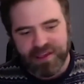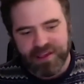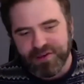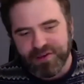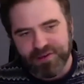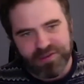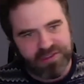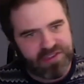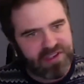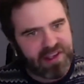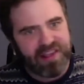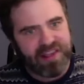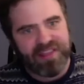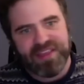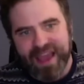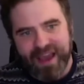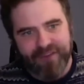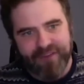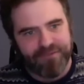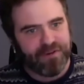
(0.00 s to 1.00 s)
you see
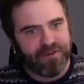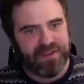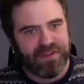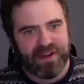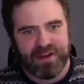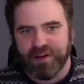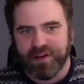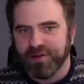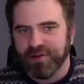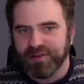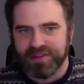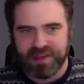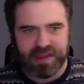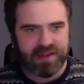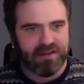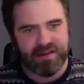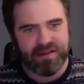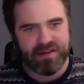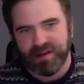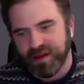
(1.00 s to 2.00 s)
the effort that goes
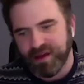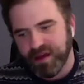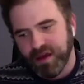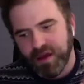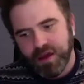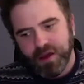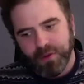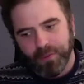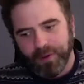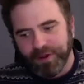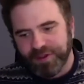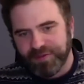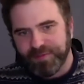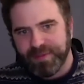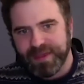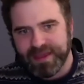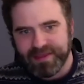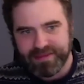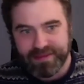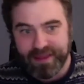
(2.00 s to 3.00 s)
into what's
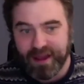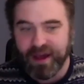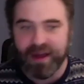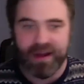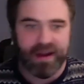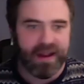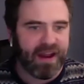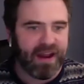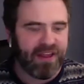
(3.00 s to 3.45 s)
being done.